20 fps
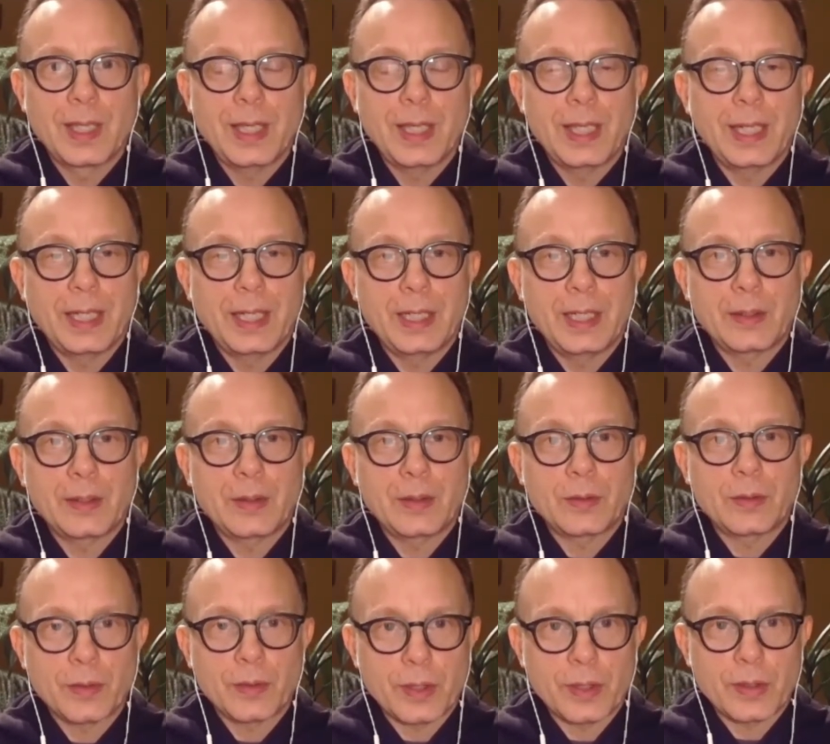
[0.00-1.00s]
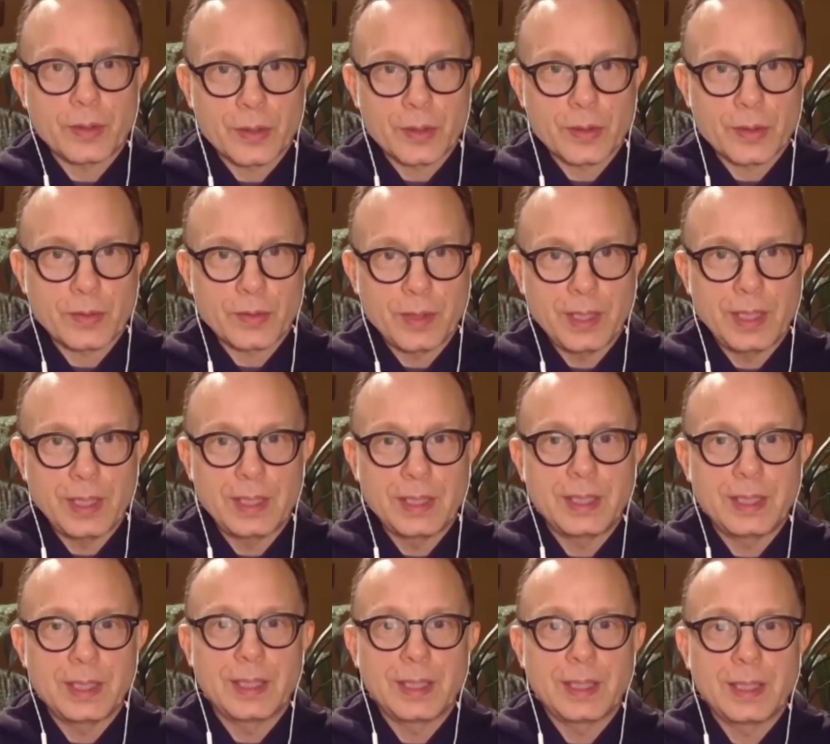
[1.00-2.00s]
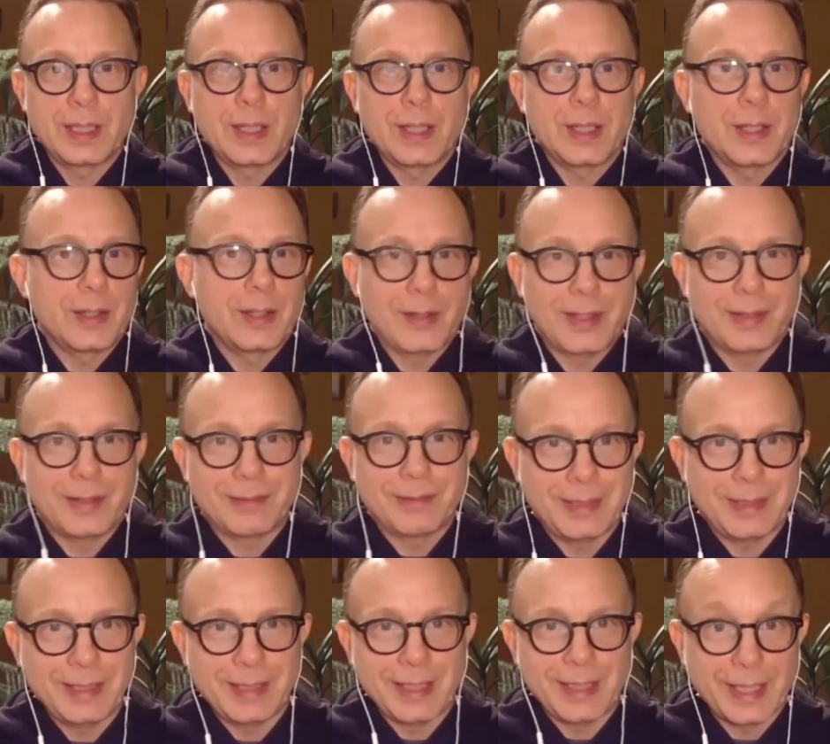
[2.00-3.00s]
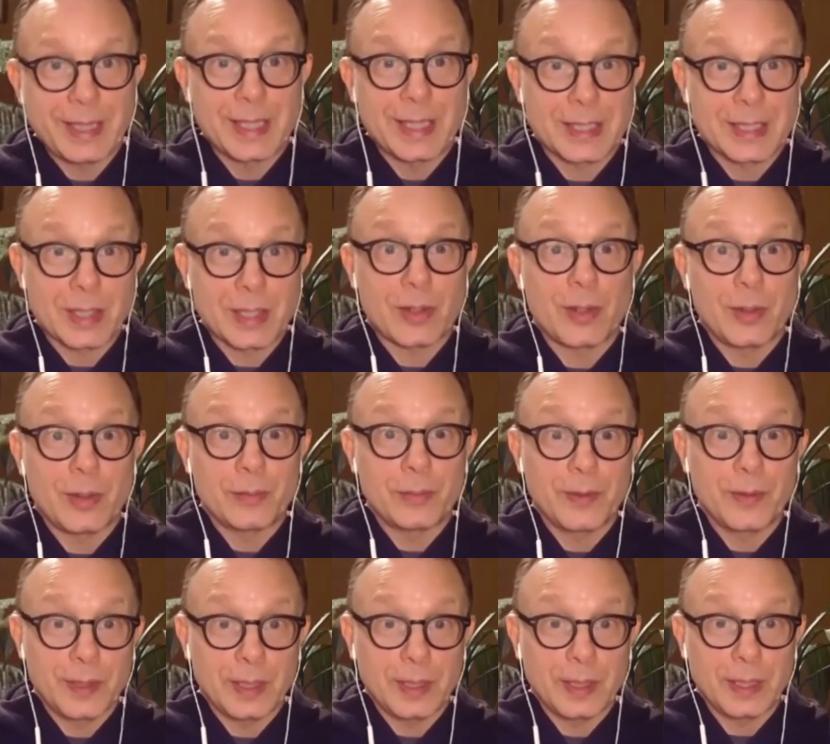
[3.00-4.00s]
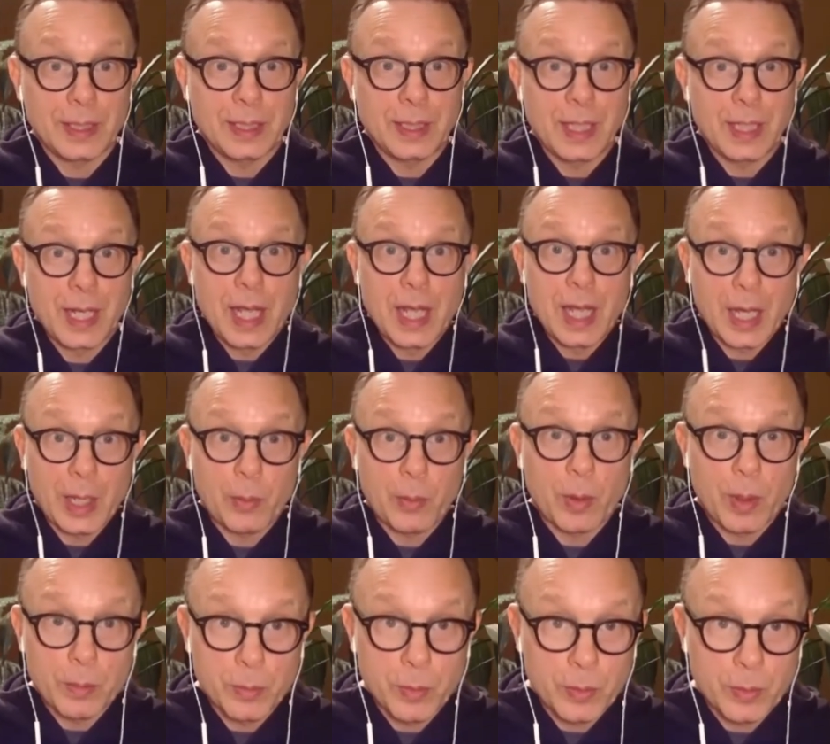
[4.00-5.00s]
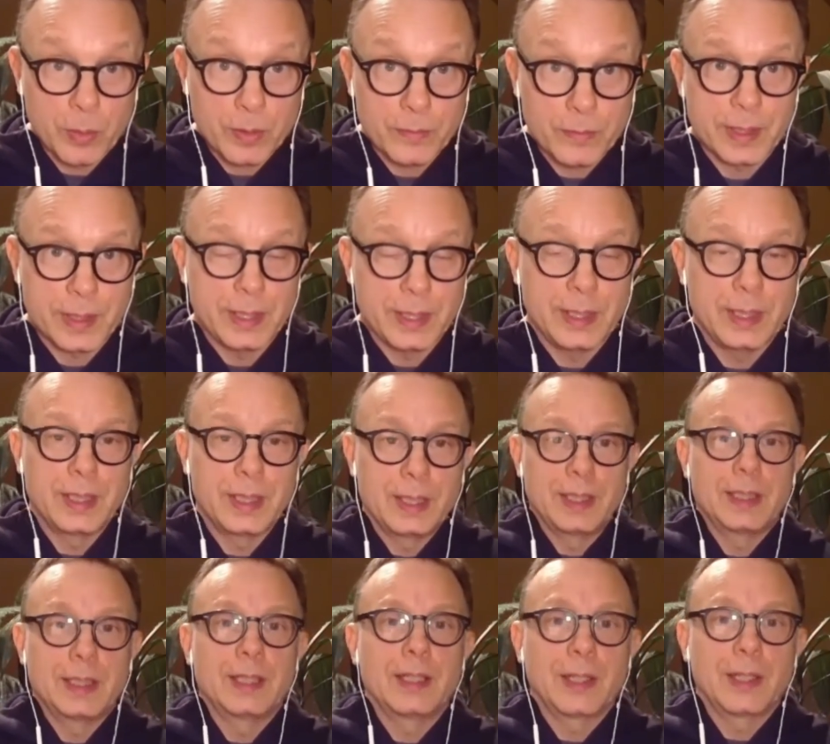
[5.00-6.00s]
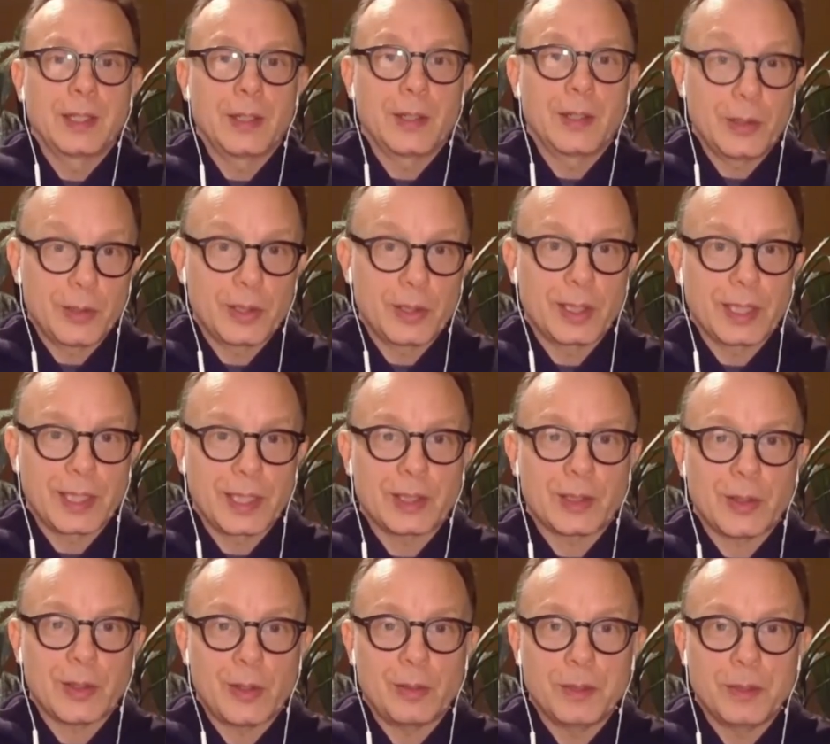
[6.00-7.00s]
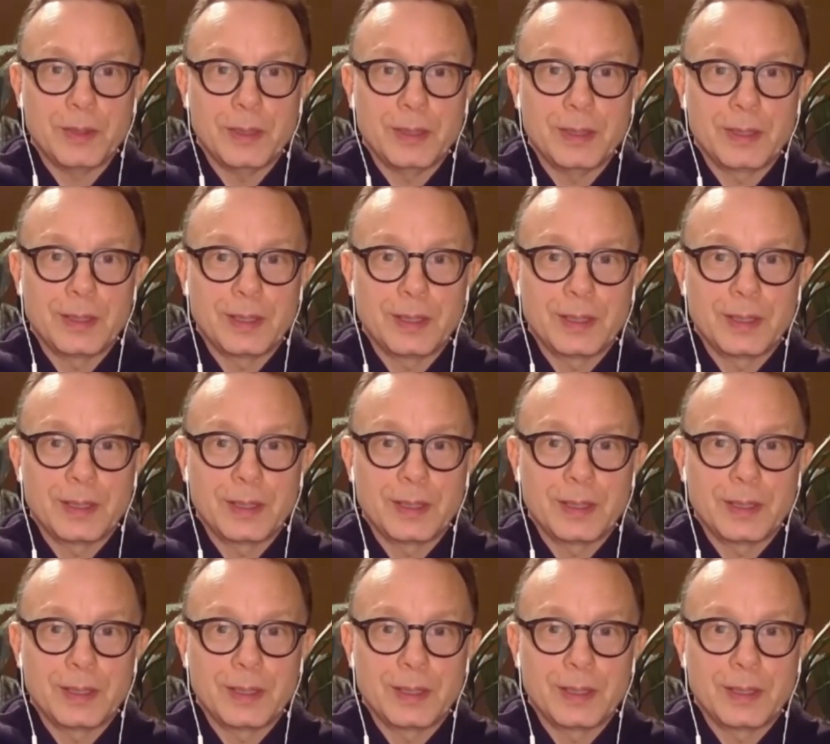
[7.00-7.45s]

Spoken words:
and it triggers greed, oh, I really like this calm feeling, I want more of it, are you going to get calmer?